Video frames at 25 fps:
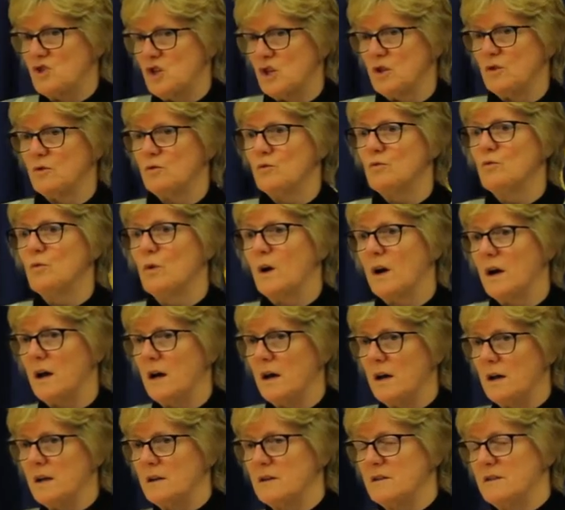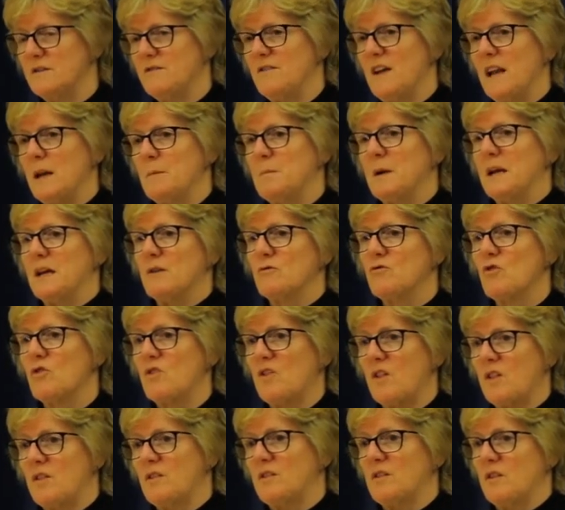to developing
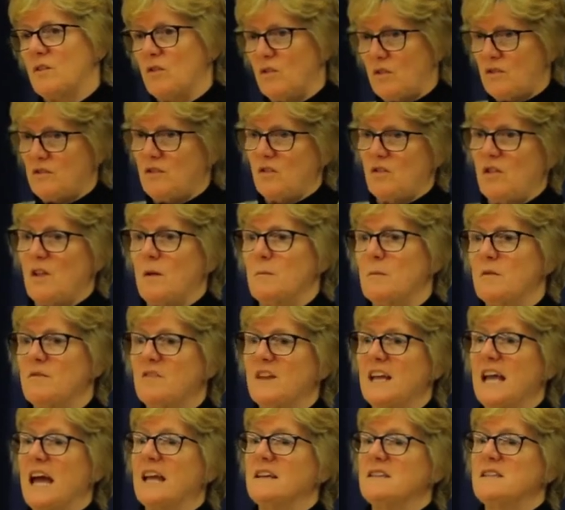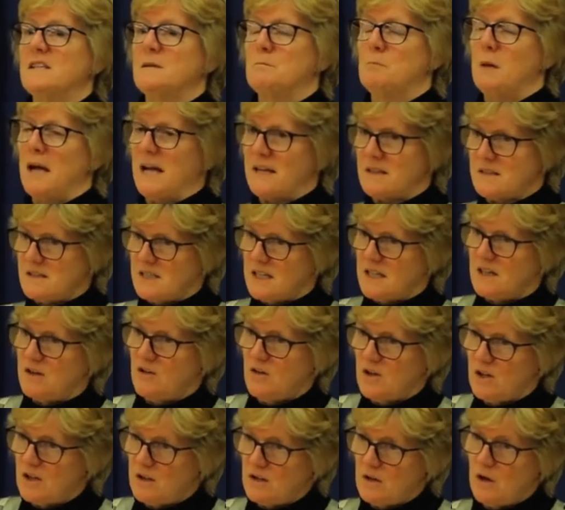resistance to some of the
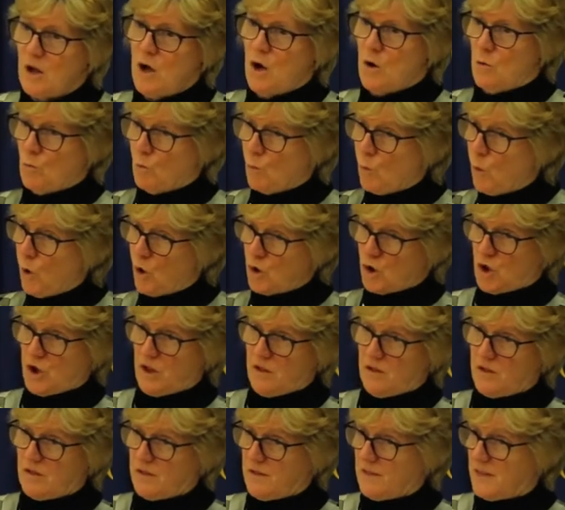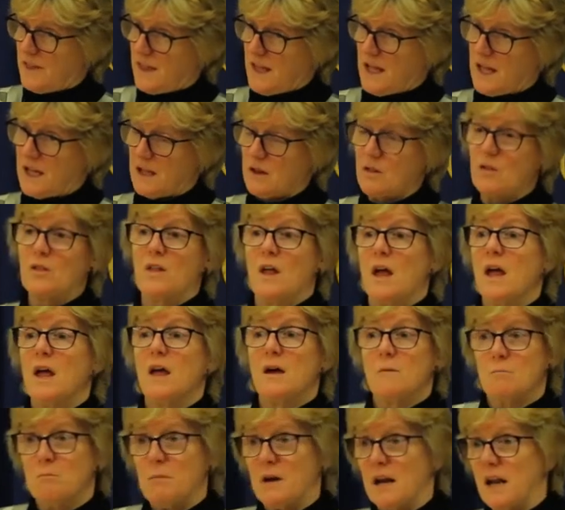antibacterial washes and things,
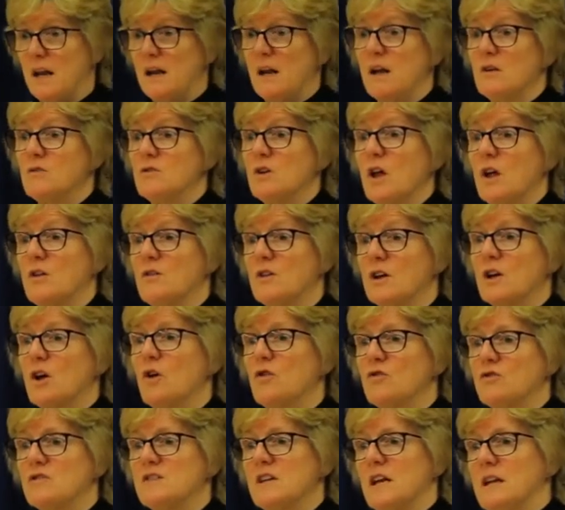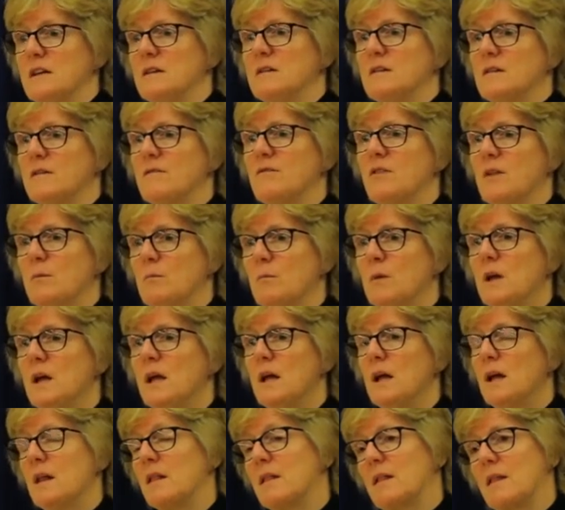but I don't know the content of them.
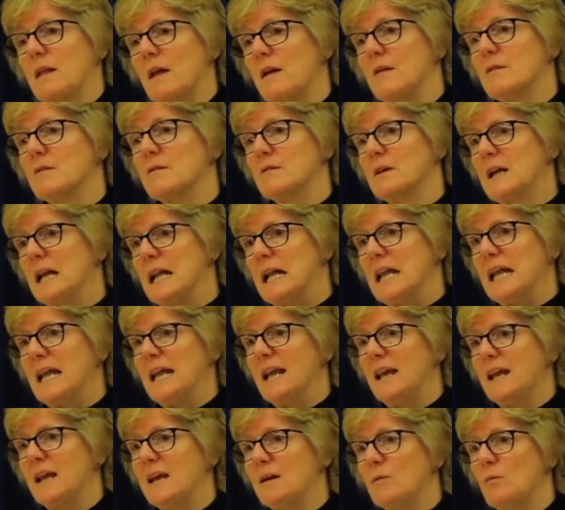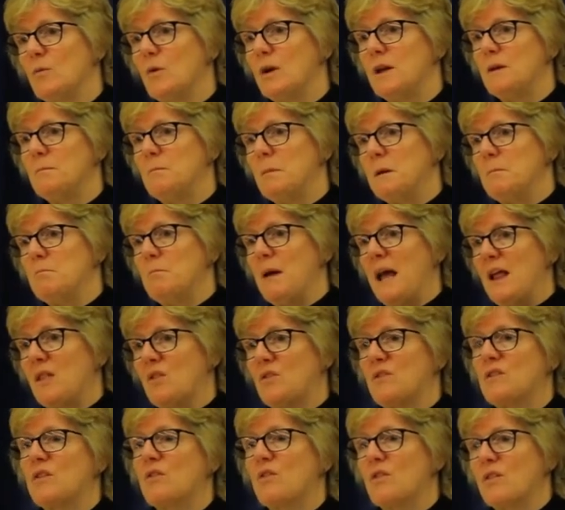So clearly we'd be
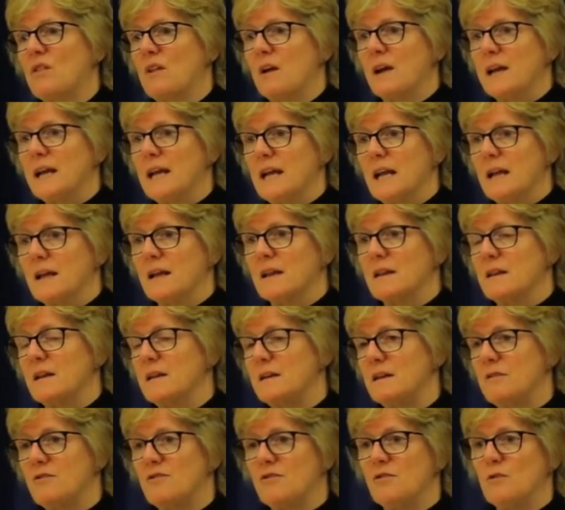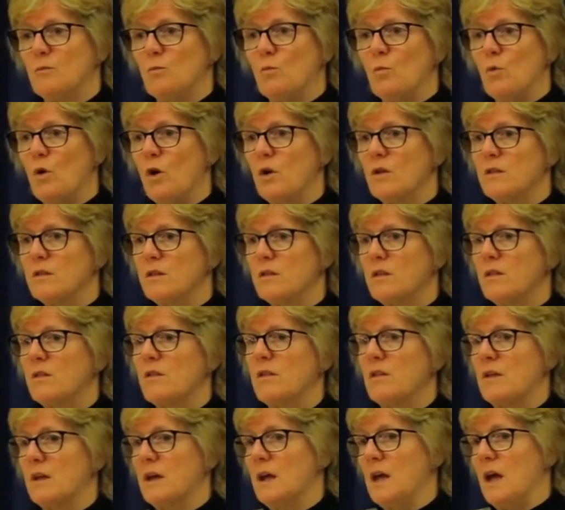best cycling the different
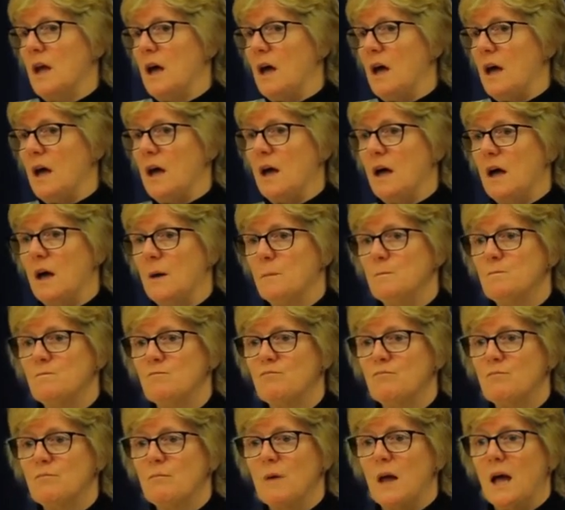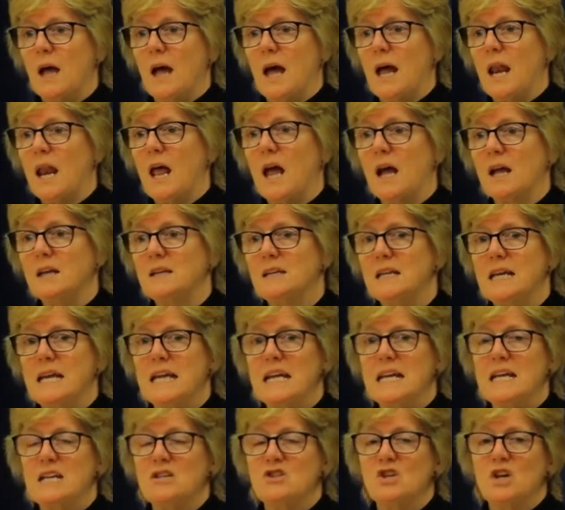ones, and I'd
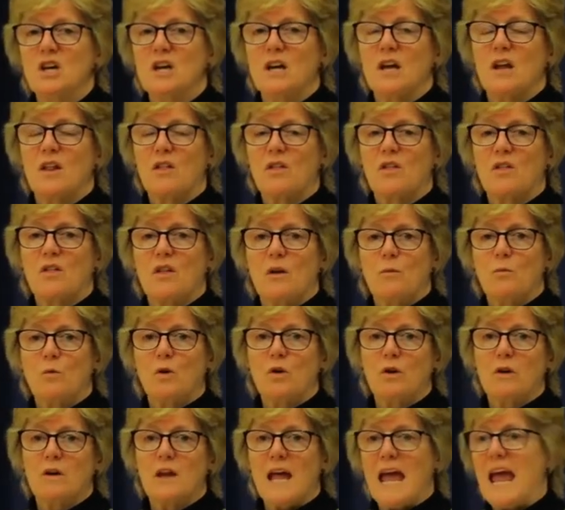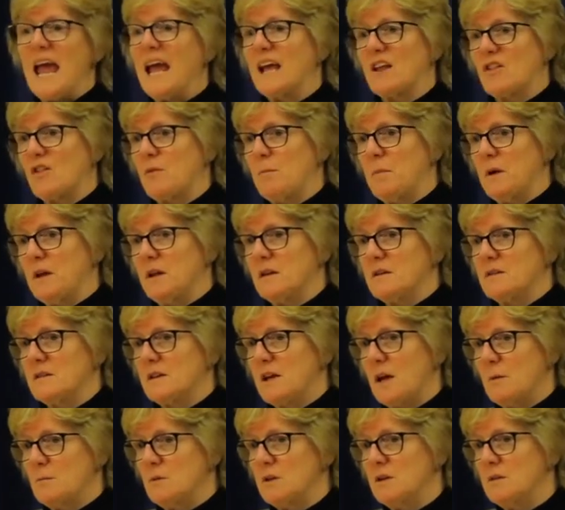need someone expert to
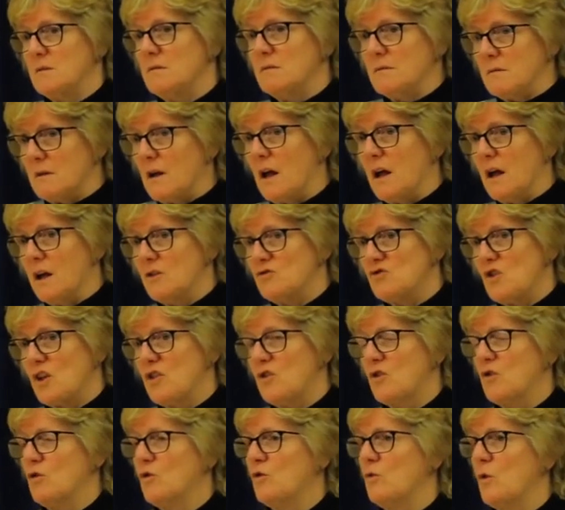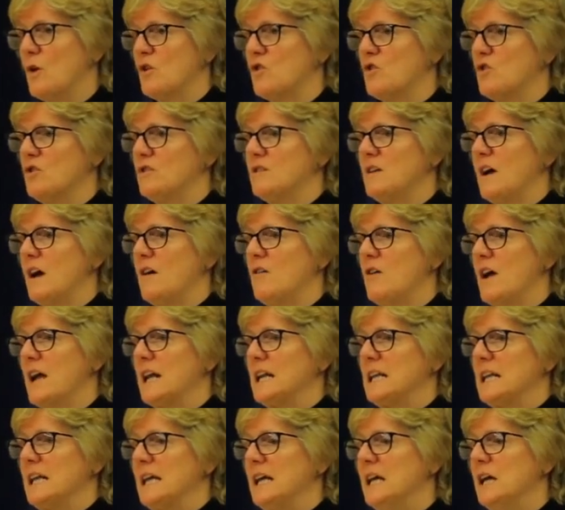come and address your question
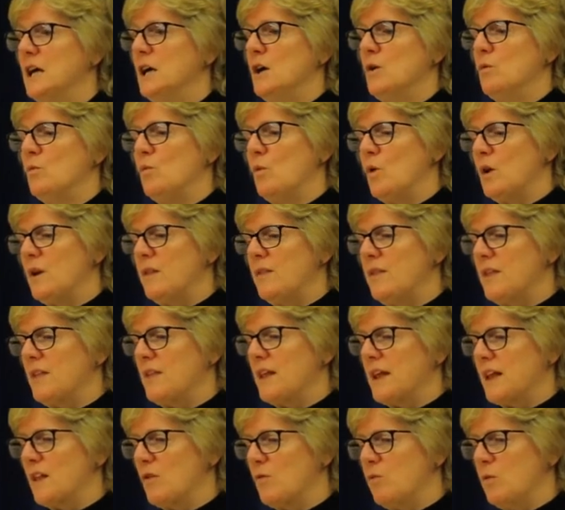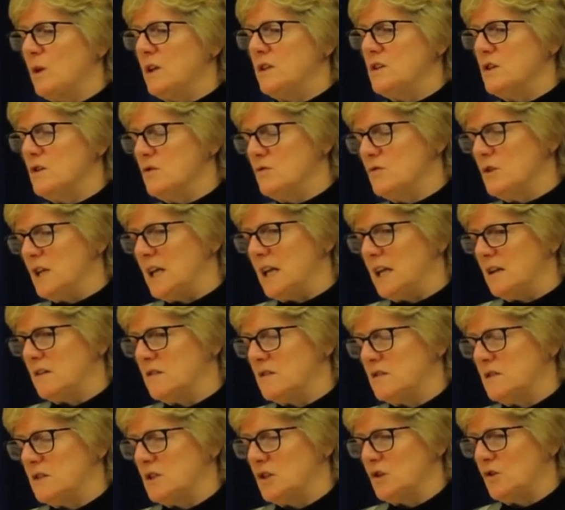directly. One of the things we do
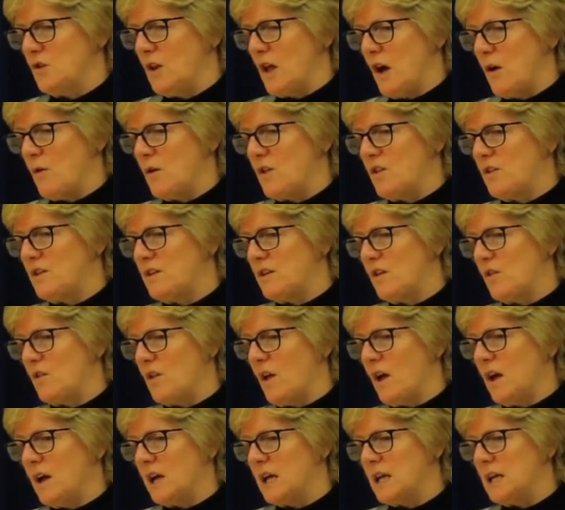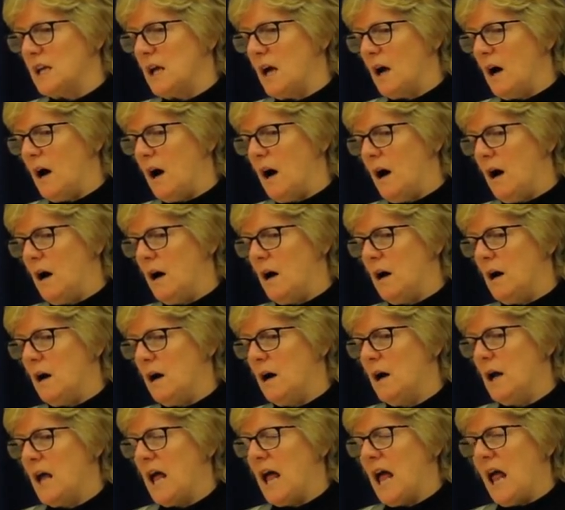need to do, though, is design
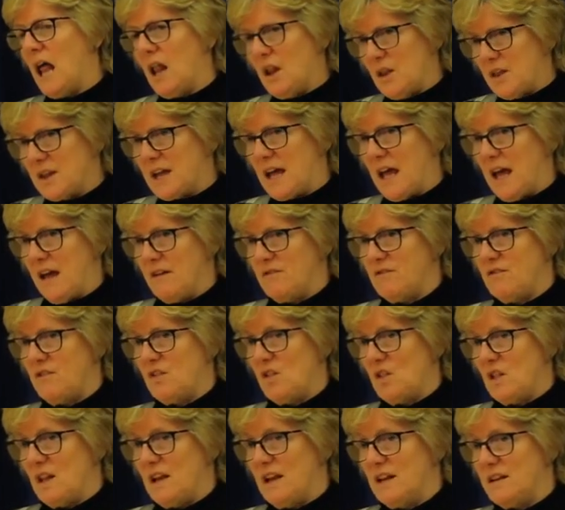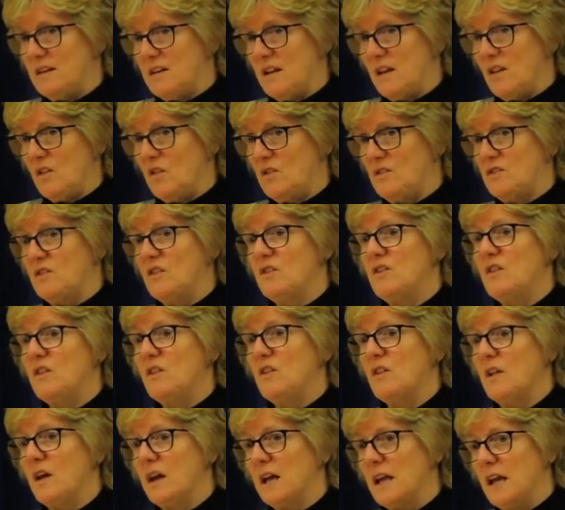our healthcare facilities to
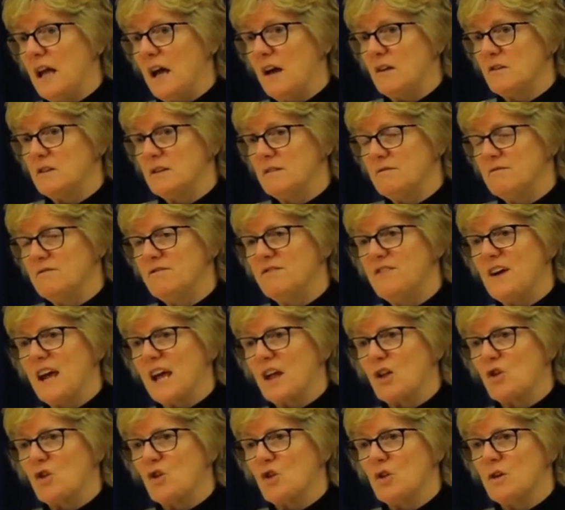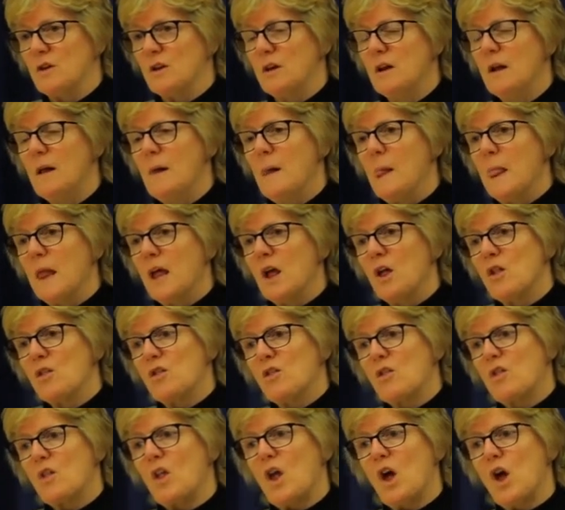design out infection.
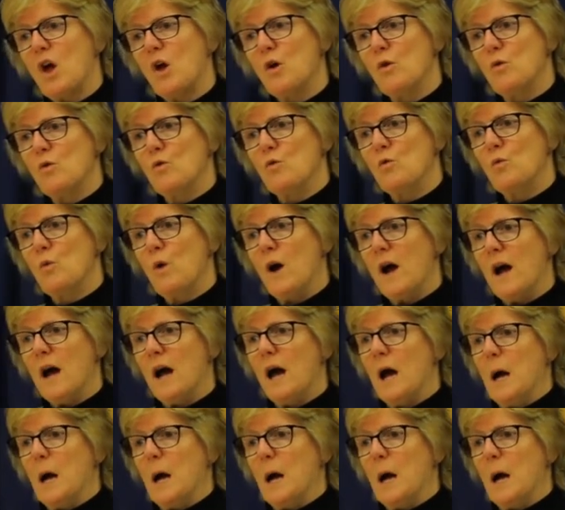So